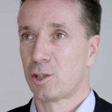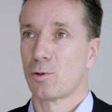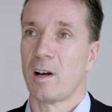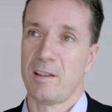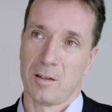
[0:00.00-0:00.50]

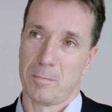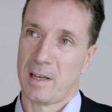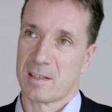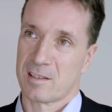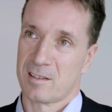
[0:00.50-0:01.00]
try their
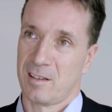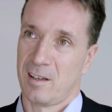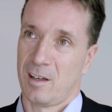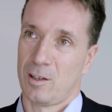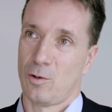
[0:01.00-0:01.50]
best
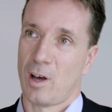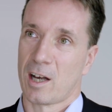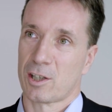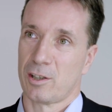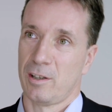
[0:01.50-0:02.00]
to
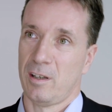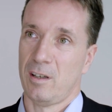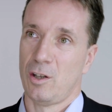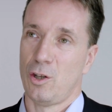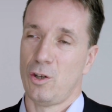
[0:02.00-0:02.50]

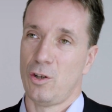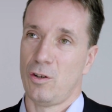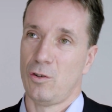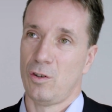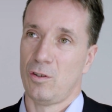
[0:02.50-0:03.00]
actually
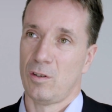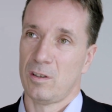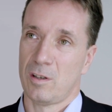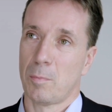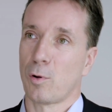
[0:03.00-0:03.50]

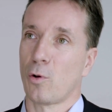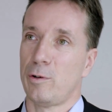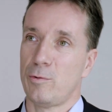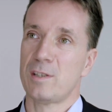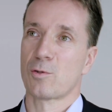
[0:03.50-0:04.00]

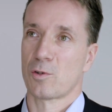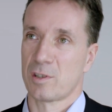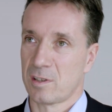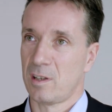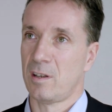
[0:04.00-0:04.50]
deploy
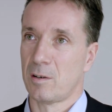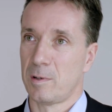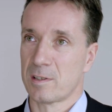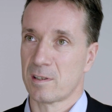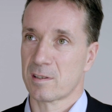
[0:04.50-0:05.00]
resources in their
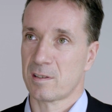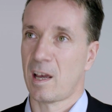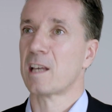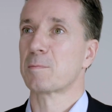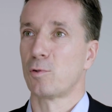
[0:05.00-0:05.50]
business
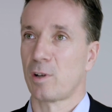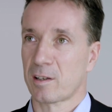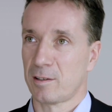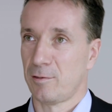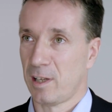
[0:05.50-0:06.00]
as
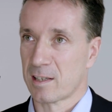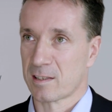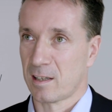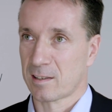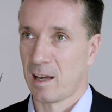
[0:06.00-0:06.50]
productively
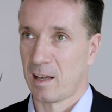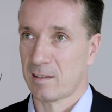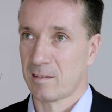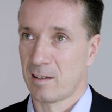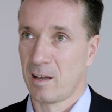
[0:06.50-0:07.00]
as that can.
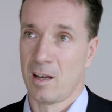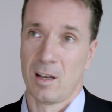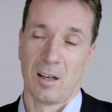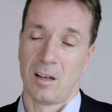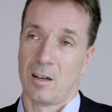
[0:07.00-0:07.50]

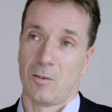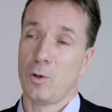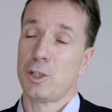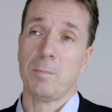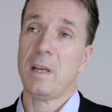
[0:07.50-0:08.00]

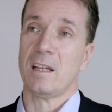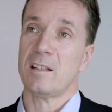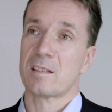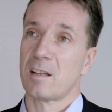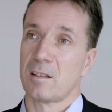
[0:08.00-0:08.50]
Which
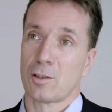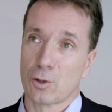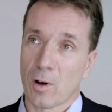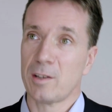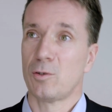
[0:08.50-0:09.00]
means that they're
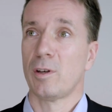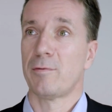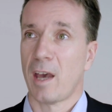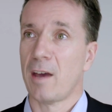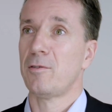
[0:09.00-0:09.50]
trying to
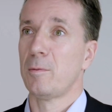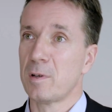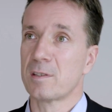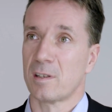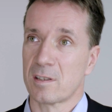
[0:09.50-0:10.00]
give every
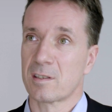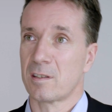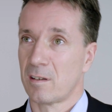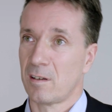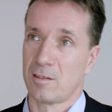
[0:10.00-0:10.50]

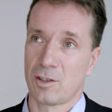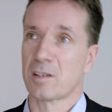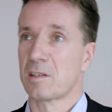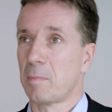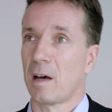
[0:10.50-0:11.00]
business
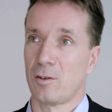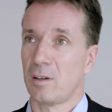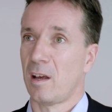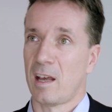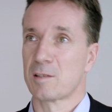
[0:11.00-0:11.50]
just
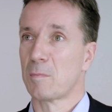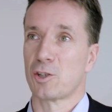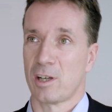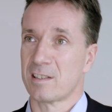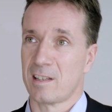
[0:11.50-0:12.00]
about as
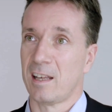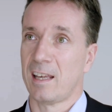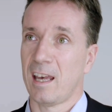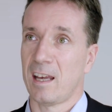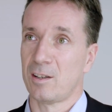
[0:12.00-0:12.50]
much as they
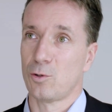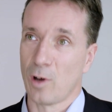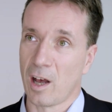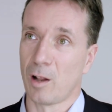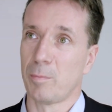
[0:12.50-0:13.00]
can to
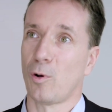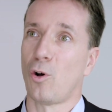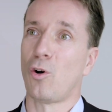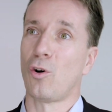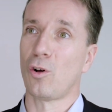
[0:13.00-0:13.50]

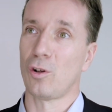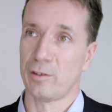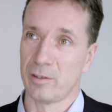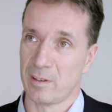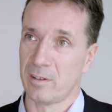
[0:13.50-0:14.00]
help
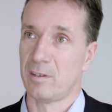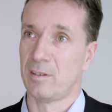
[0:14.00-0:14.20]
all